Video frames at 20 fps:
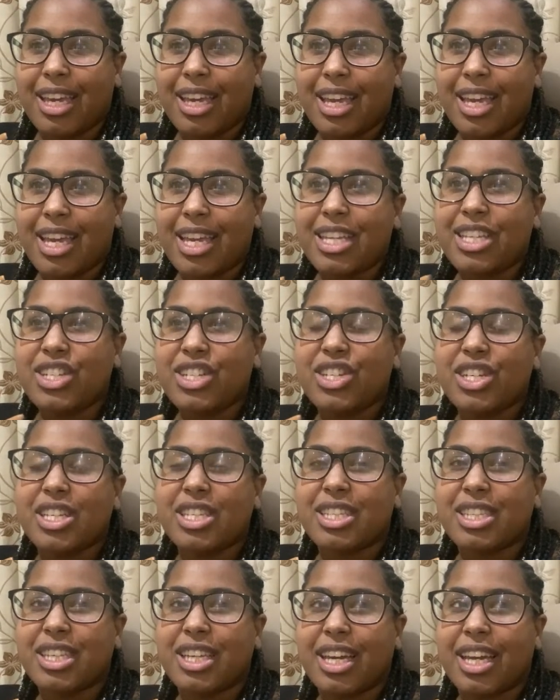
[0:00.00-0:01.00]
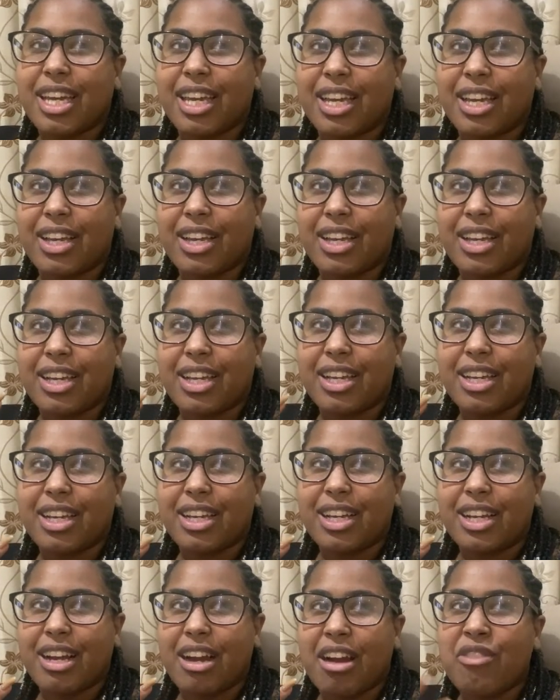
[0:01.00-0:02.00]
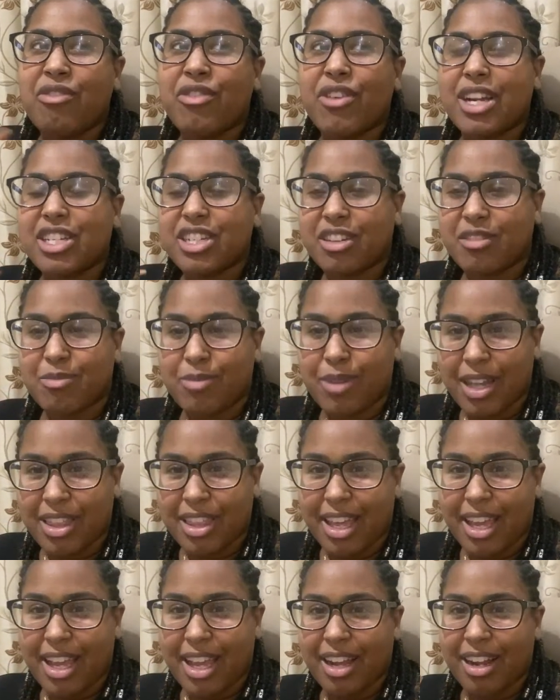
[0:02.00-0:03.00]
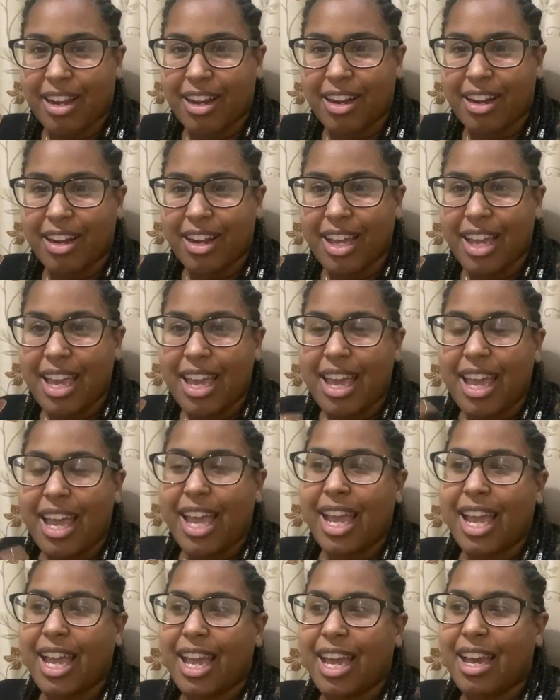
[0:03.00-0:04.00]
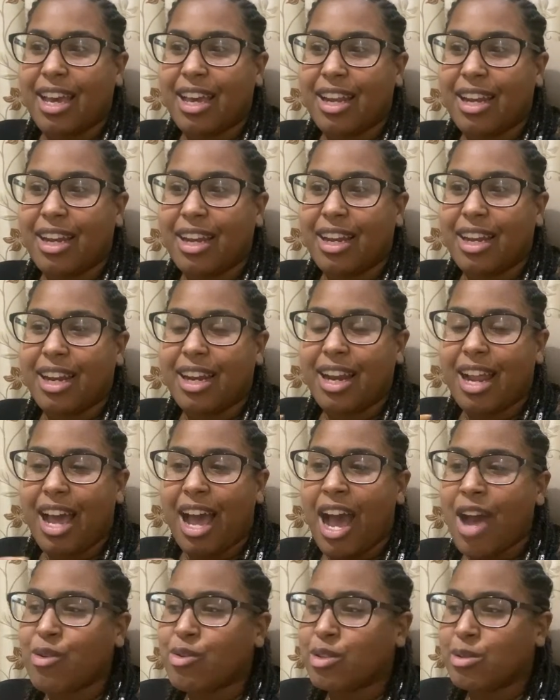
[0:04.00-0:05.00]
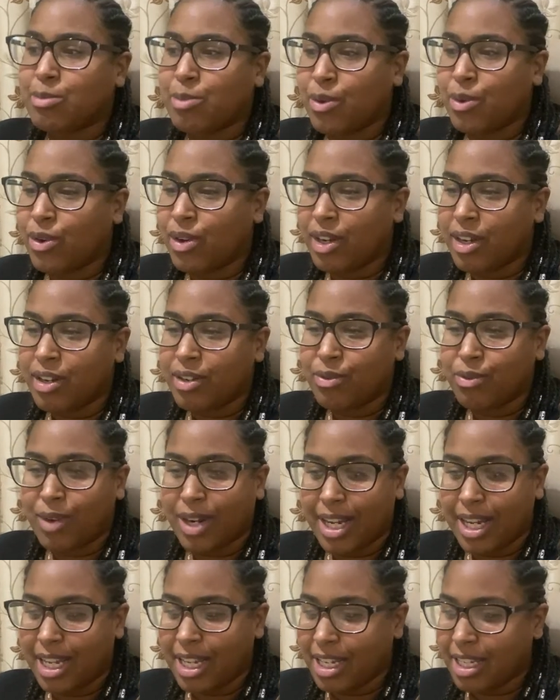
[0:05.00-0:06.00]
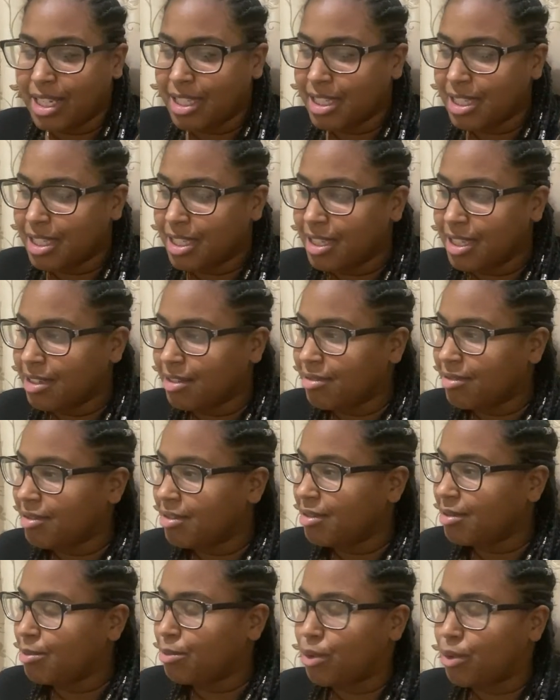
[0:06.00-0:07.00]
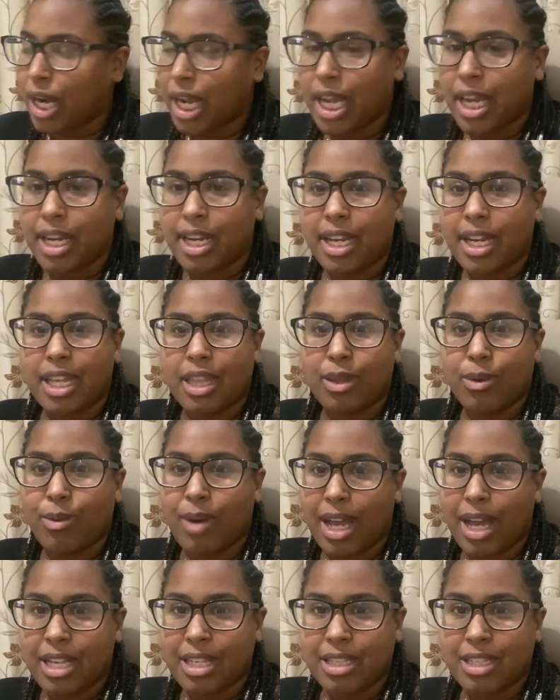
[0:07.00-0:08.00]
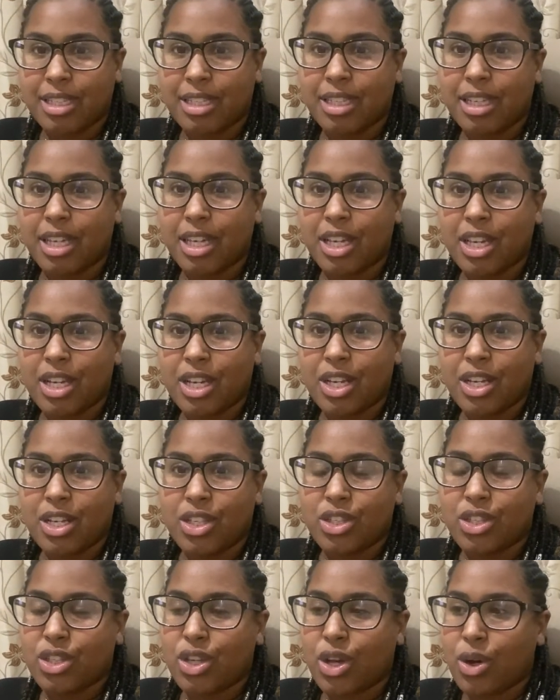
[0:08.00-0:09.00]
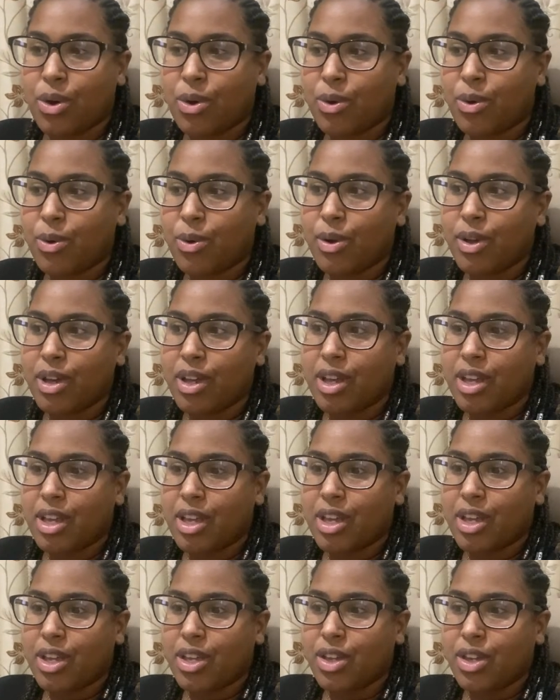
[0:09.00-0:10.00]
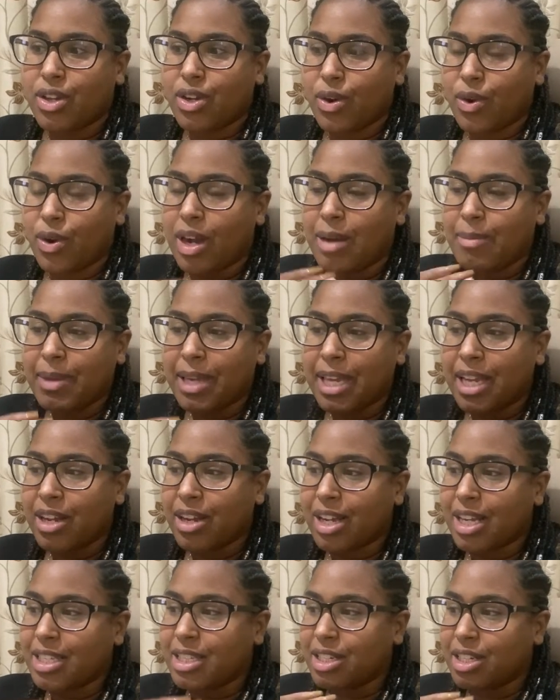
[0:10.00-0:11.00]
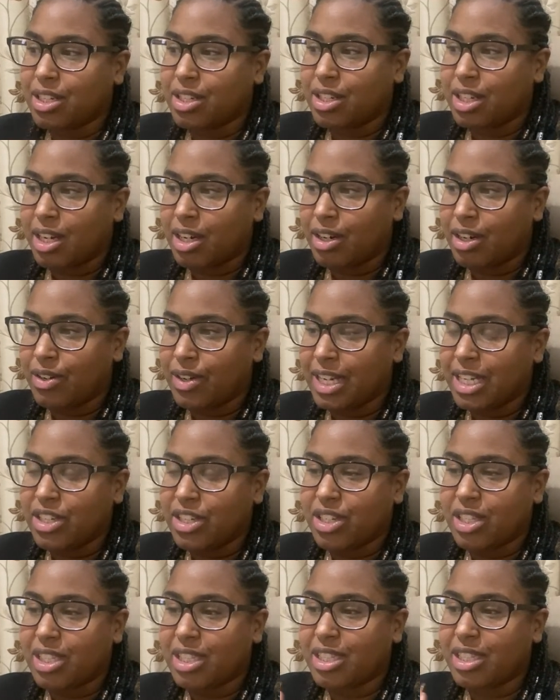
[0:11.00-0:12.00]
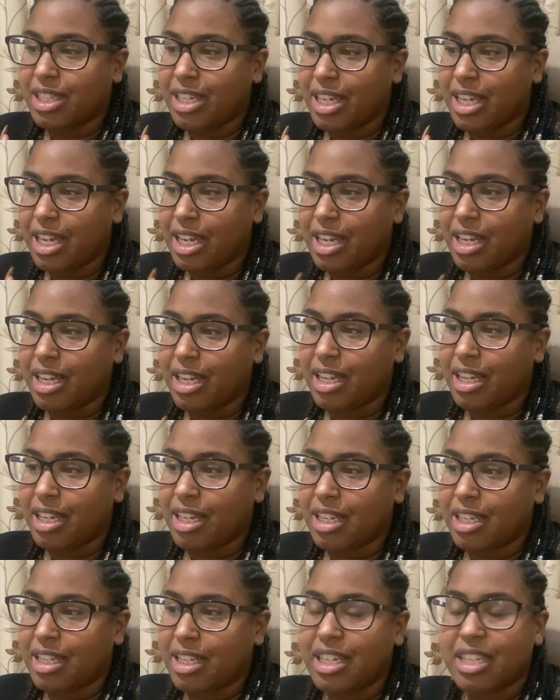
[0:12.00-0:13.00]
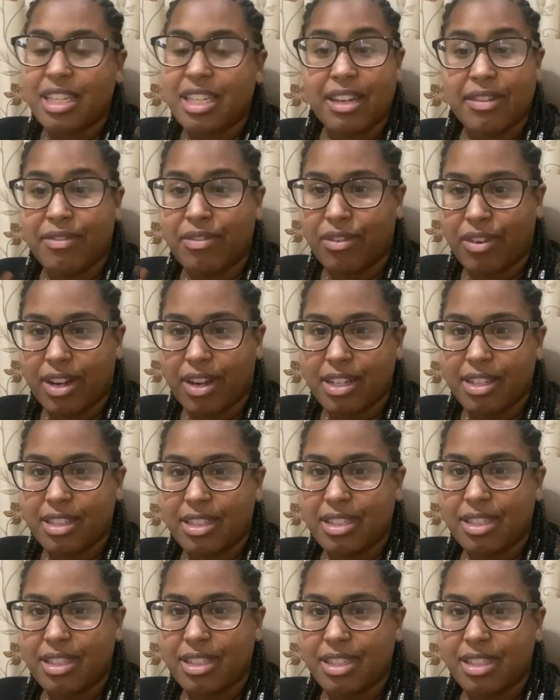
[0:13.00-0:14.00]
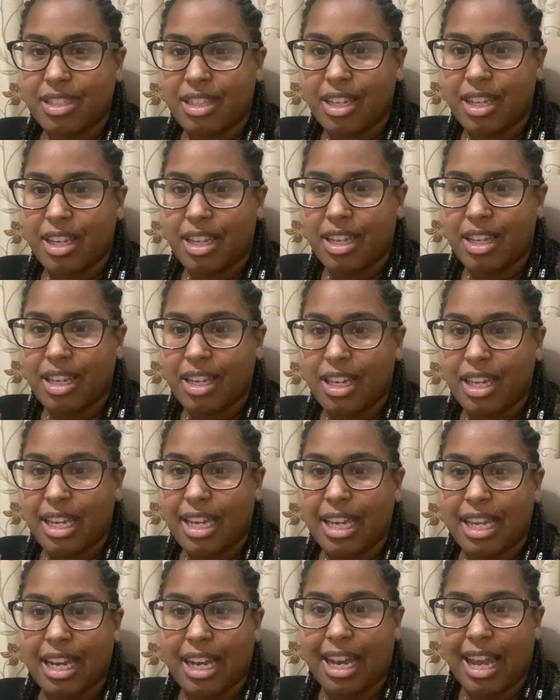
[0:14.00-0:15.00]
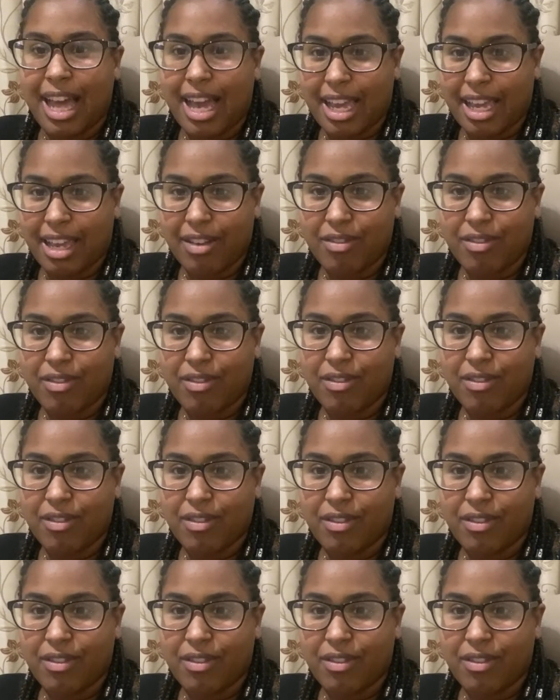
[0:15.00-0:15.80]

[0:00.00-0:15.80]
it's just like a fresher breath air. And I was born, raised, bred in the West. So, coming here as an adult and just seeing the difference in life,